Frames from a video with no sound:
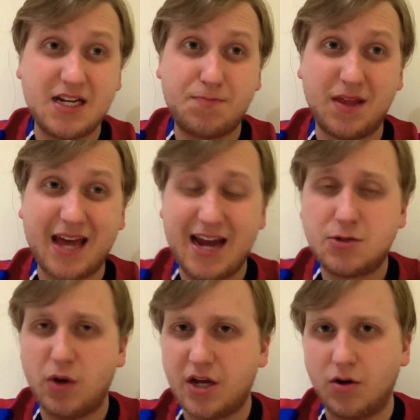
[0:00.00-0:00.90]
but that is
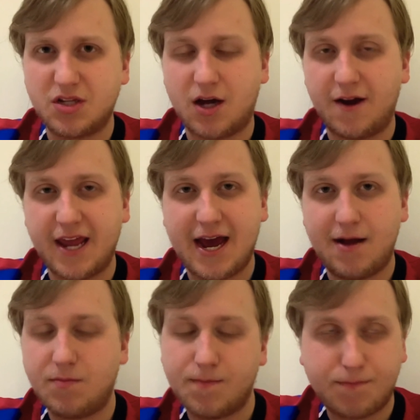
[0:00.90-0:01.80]
where you've got to target at
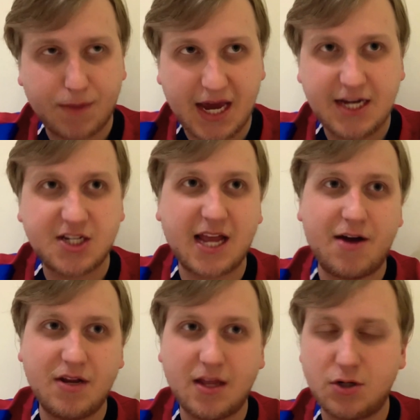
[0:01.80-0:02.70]
pace
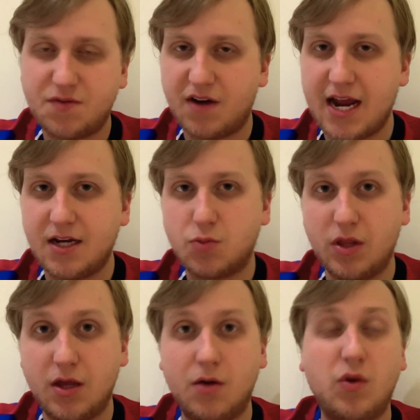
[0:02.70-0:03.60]
down in those flanks when
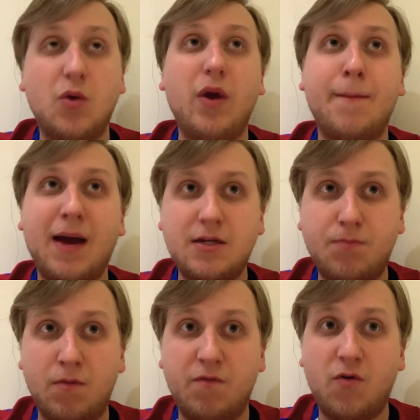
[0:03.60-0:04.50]
the wing backs
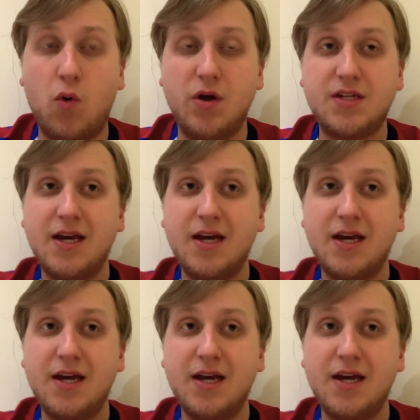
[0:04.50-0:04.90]
bomb forward,